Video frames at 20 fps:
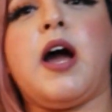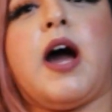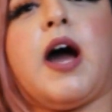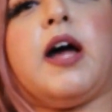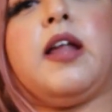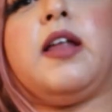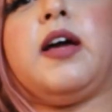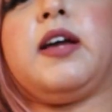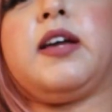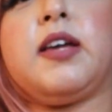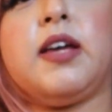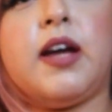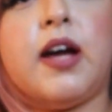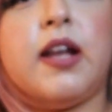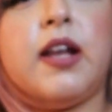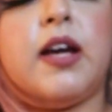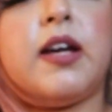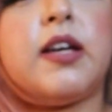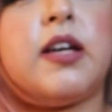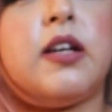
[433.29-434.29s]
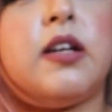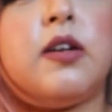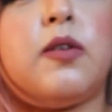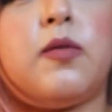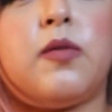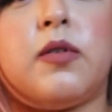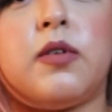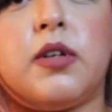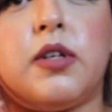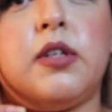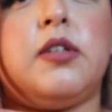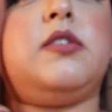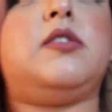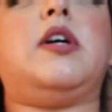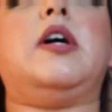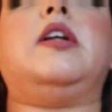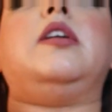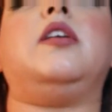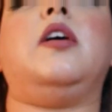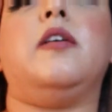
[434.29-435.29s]
I like it. I like it in orange.
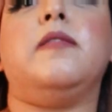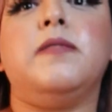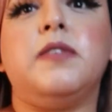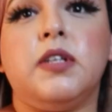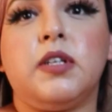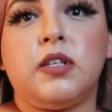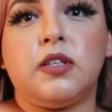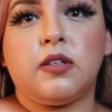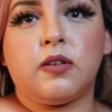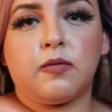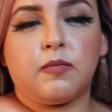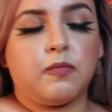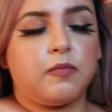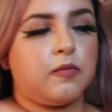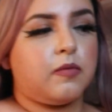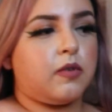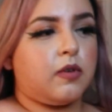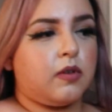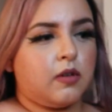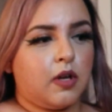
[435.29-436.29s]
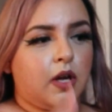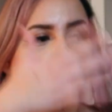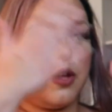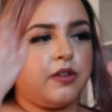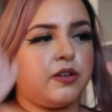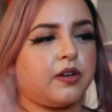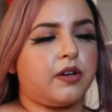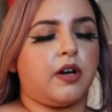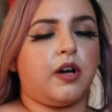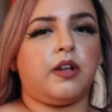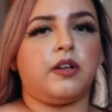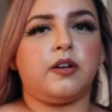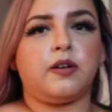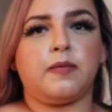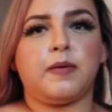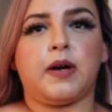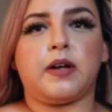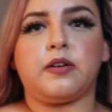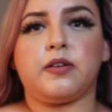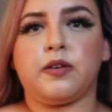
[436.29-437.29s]
I loved it in the other
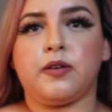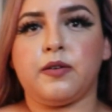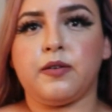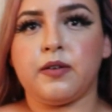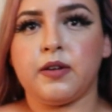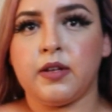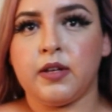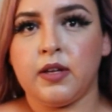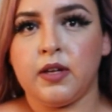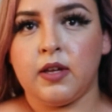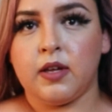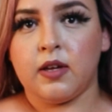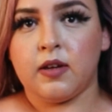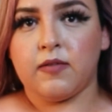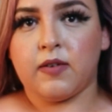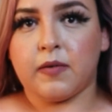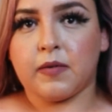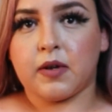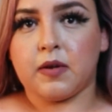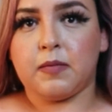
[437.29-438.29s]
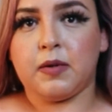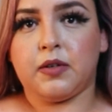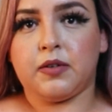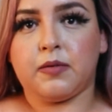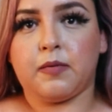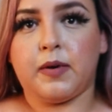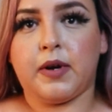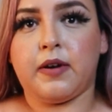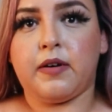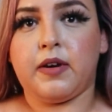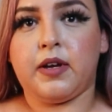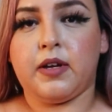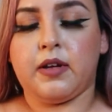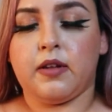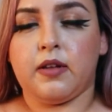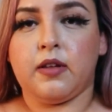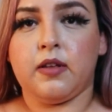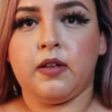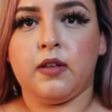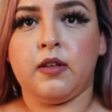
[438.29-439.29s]
color, but I don't know if I'm gonna be able to wear
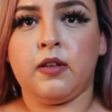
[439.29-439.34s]
it.